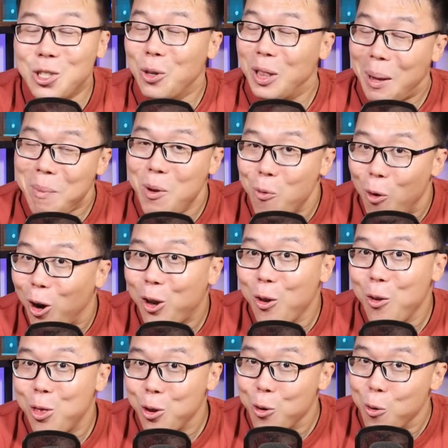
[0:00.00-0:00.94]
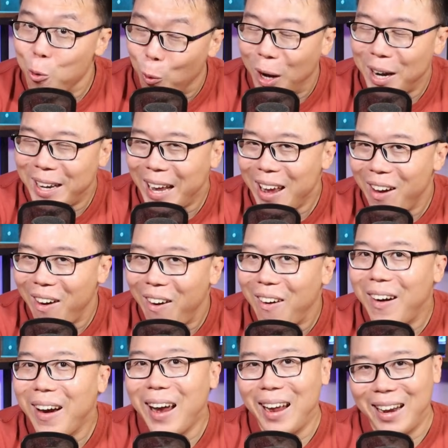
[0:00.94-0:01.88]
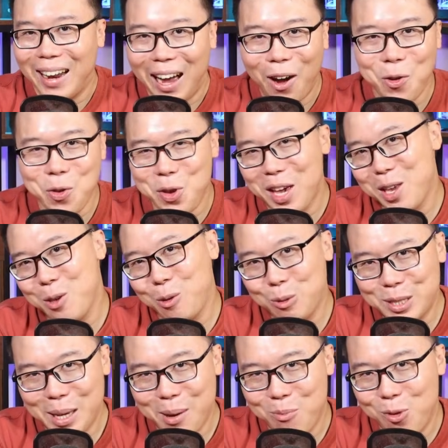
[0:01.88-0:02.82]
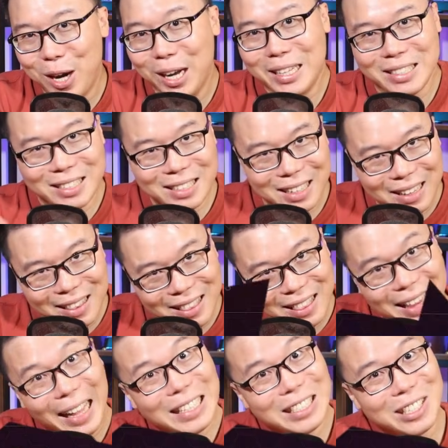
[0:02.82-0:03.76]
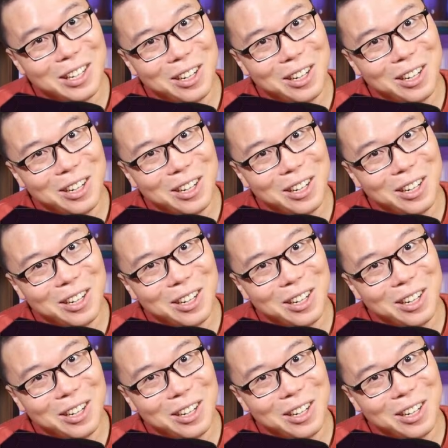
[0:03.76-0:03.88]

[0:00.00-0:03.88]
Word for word: So let me walk you through what they are and how you can use them, right? Let's